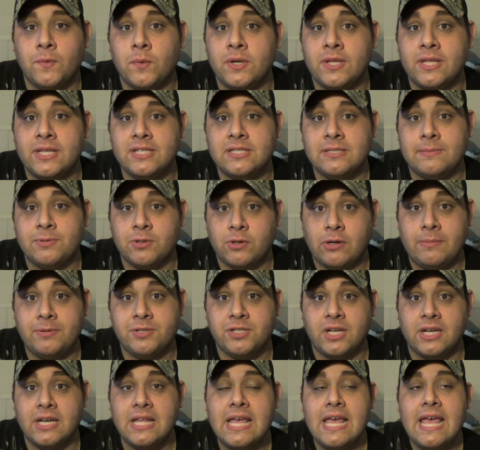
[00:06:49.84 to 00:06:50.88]
for this
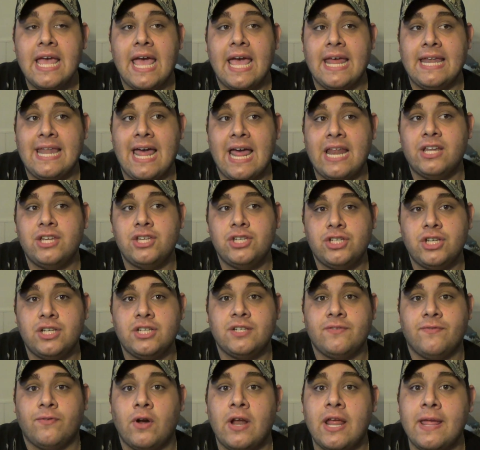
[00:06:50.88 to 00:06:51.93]
subscription, and that is
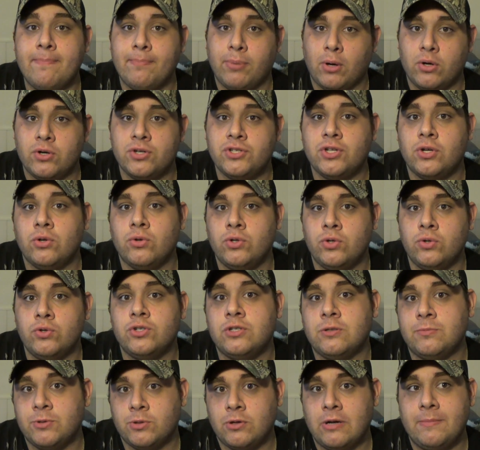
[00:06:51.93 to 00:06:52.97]
just for a personal use
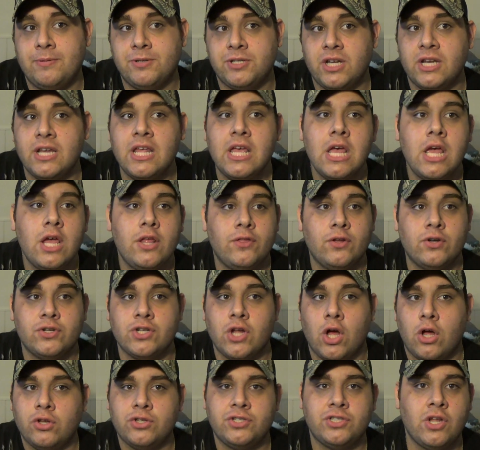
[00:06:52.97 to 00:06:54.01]
subscription. There's
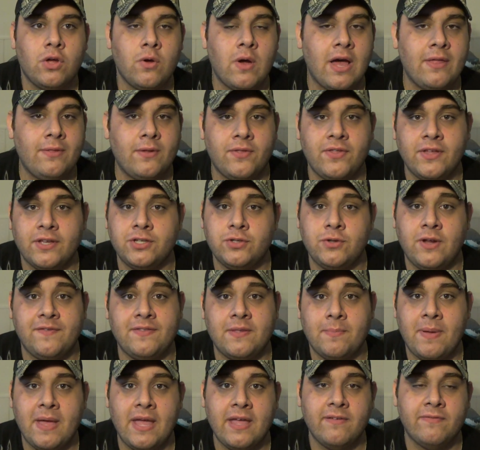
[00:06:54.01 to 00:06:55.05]
also other things you have
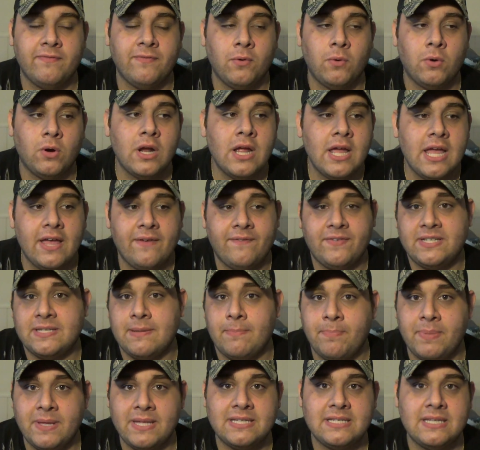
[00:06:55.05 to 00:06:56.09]
to pay for if it's a
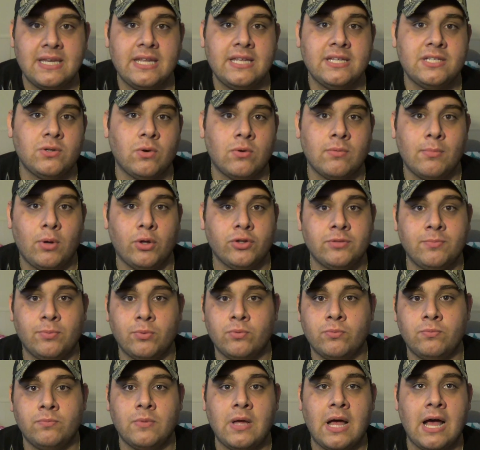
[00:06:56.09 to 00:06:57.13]
business or
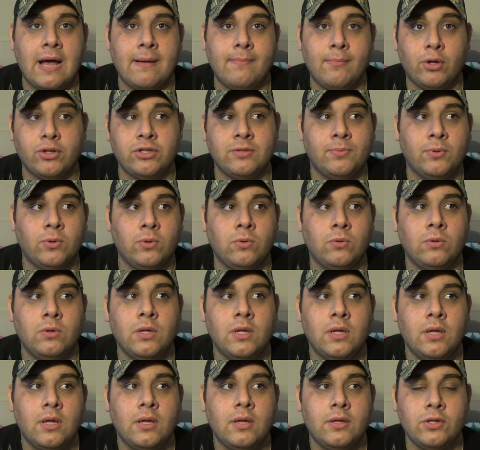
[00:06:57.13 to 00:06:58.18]
multiple
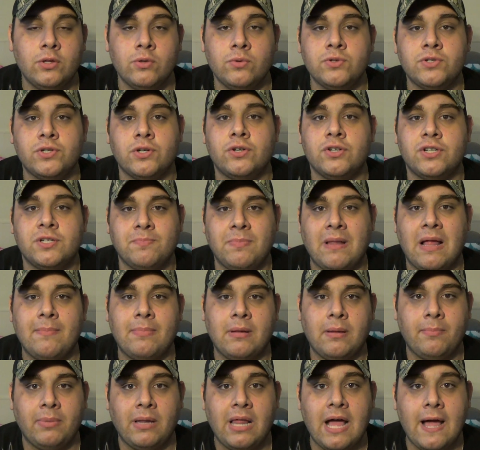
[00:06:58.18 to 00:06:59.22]
users, blah,
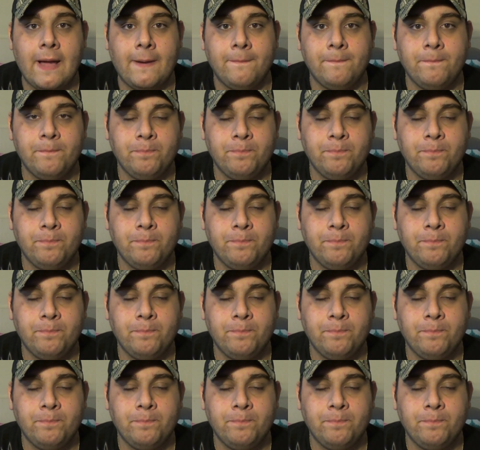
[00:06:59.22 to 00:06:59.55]
blah, blah.